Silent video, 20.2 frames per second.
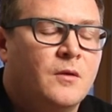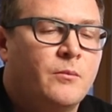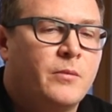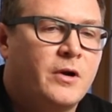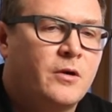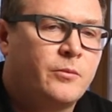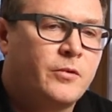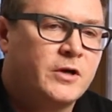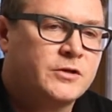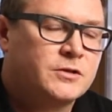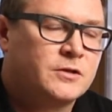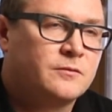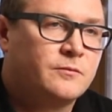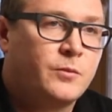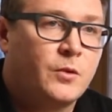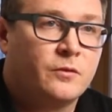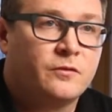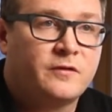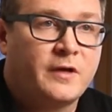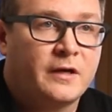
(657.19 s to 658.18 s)
better
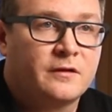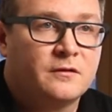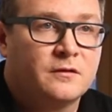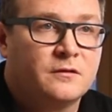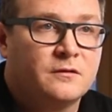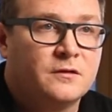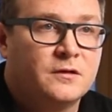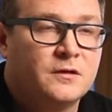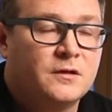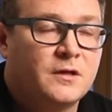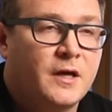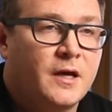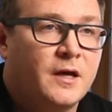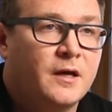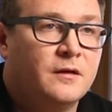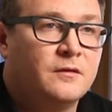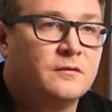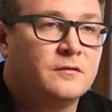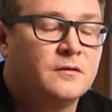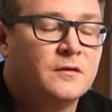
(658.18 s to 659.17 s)
project both technically
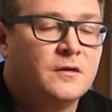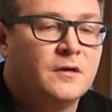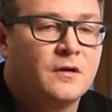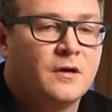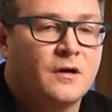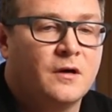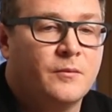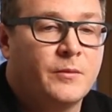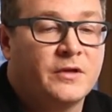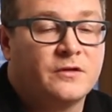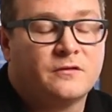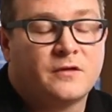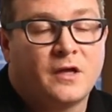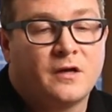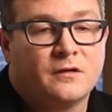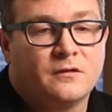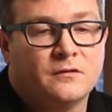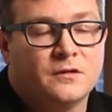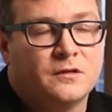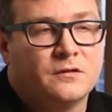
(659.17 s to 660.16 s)
and
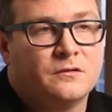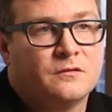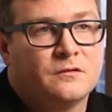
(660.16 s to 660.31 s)
aesthetically.